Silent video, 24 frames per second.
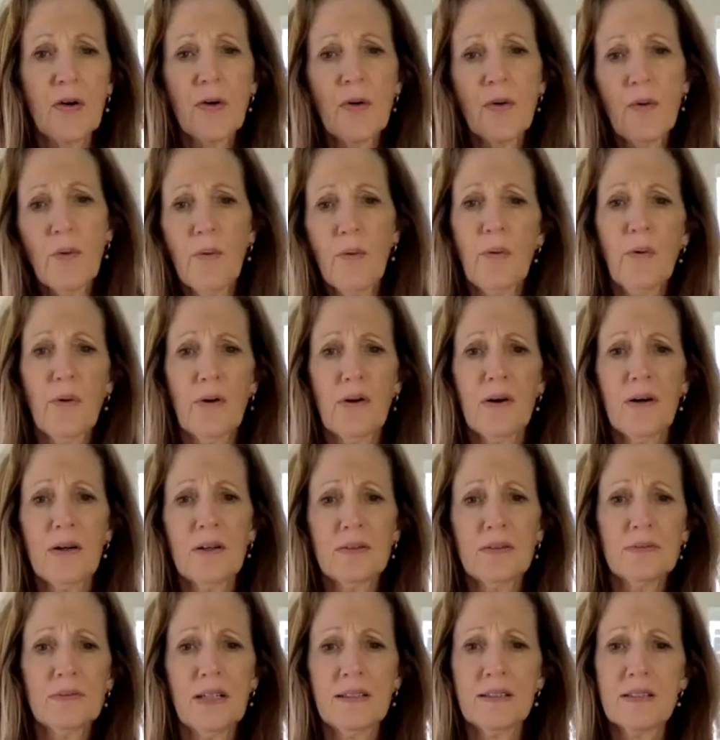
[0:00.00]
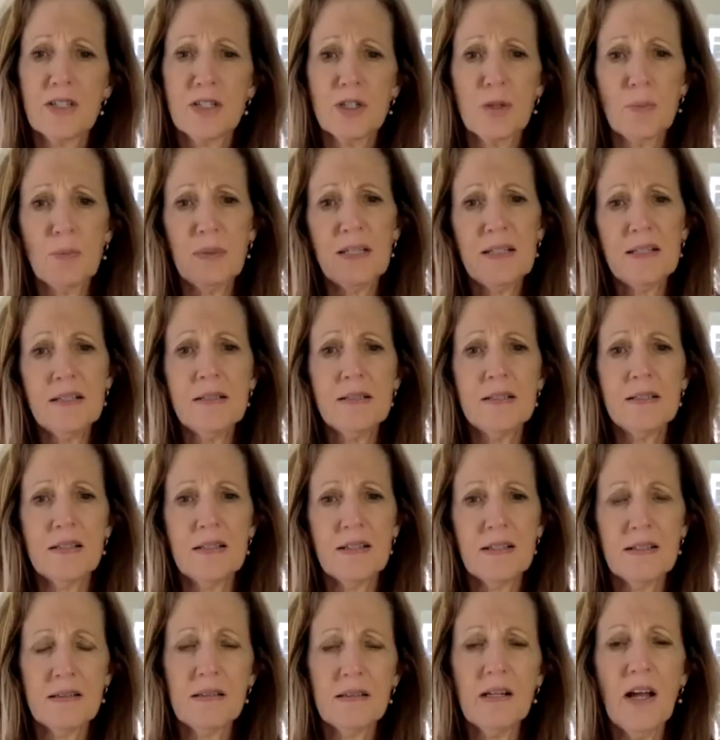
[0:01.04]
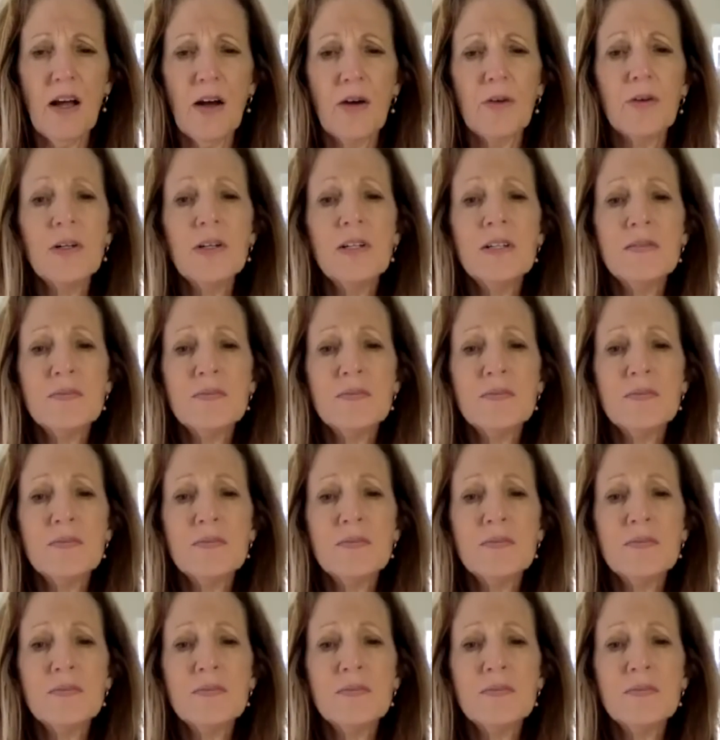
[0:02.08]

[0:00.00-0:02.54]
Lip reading: or like this should be easy, you know.